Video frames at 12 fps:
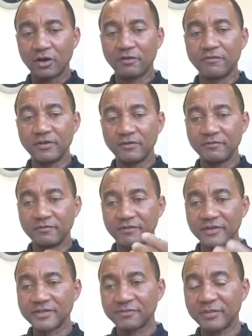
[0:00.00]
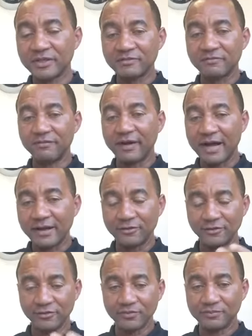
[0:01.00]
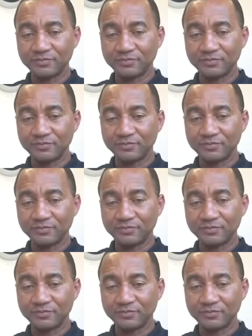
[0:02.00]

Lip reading: of the investment value